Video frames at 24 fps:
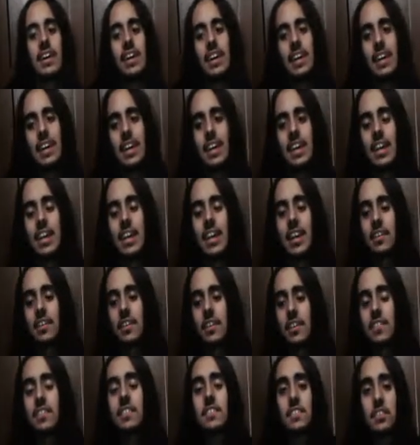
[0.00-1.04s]
And
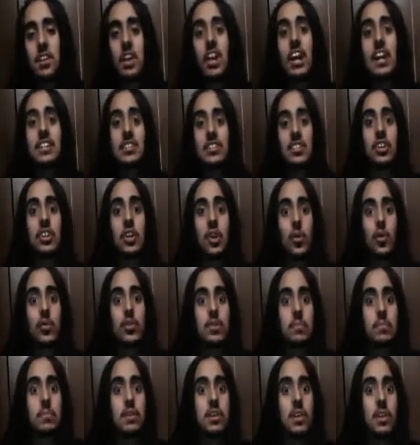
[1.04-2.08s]
this is actually going
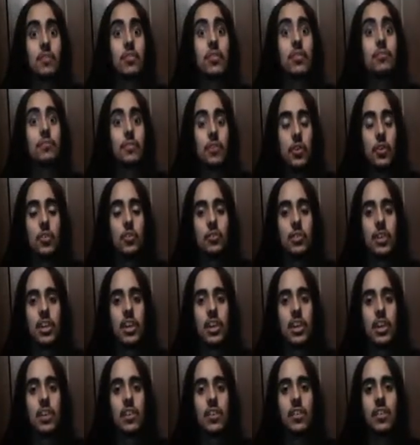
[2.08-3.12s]
to be a review
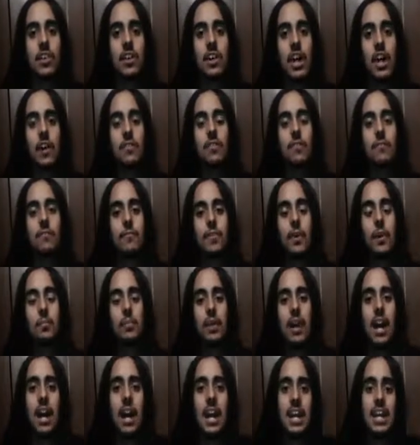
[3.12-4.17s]
video of a film
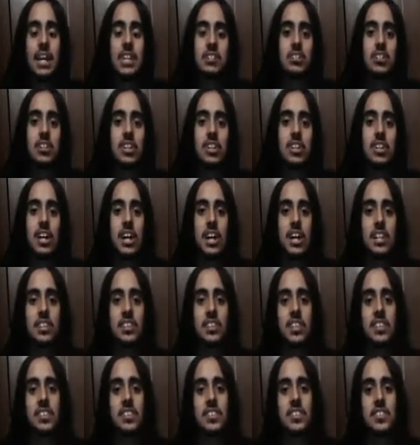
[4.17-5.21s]
that I actually got a
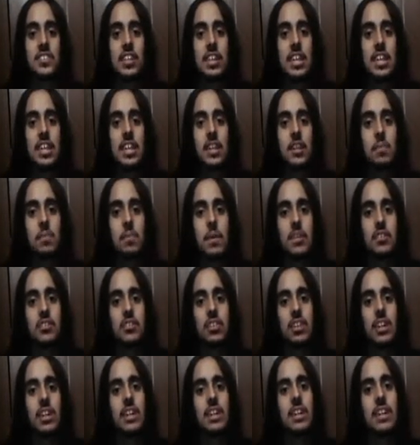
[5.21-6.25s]
chance to see, and
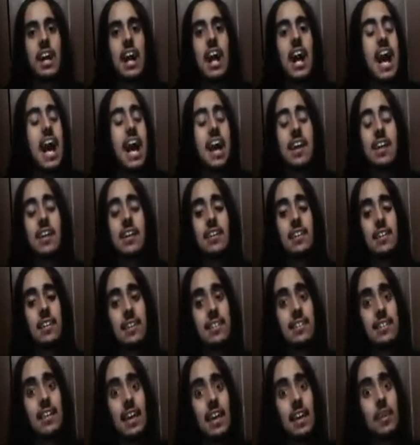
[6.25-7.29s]
especially that
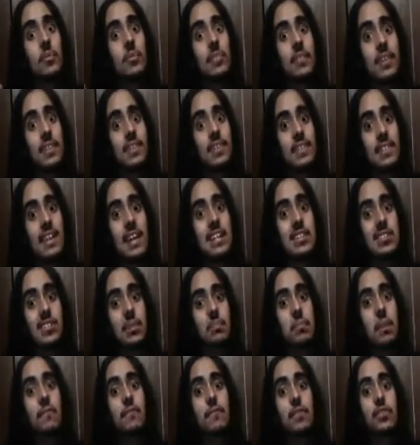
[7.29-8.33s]
this is actually
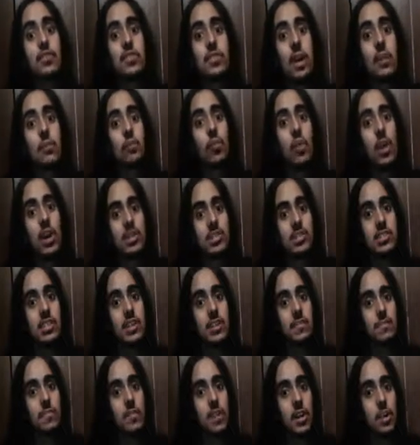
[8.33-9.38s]
my first time watching
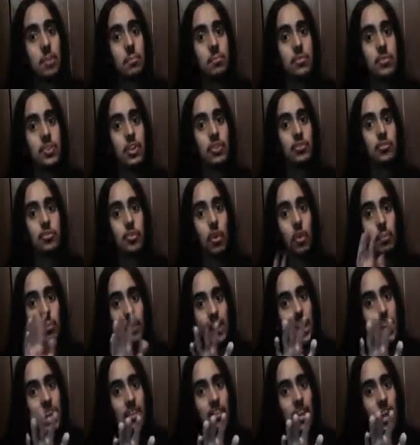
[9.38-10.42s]
this film, so don't be
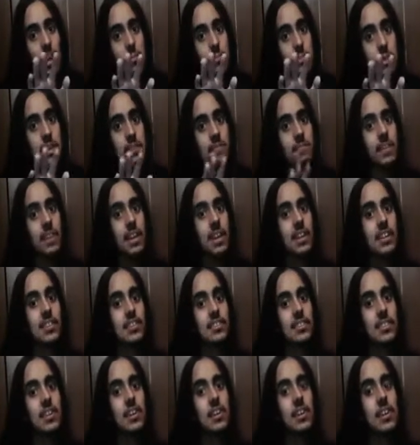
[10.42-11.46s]
angry at me,
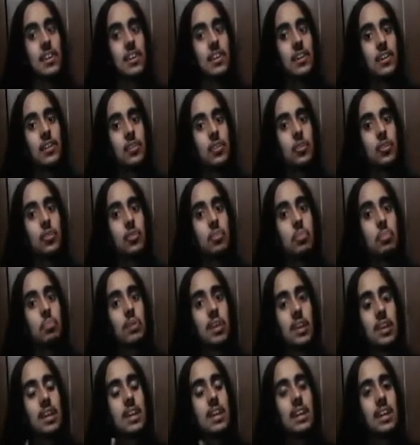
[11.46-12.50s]
fans,
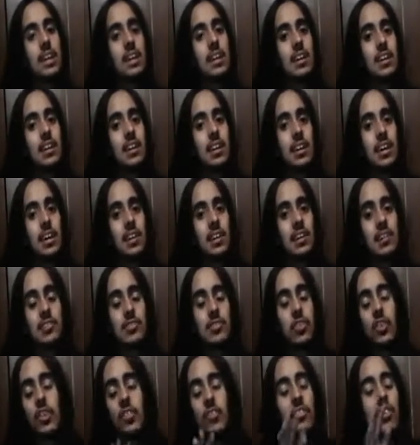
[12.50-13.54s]
because
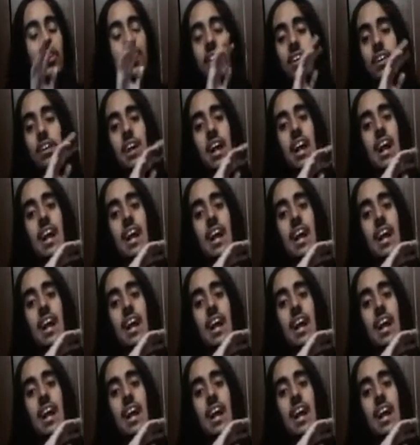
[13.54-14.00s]
don't get me wrong,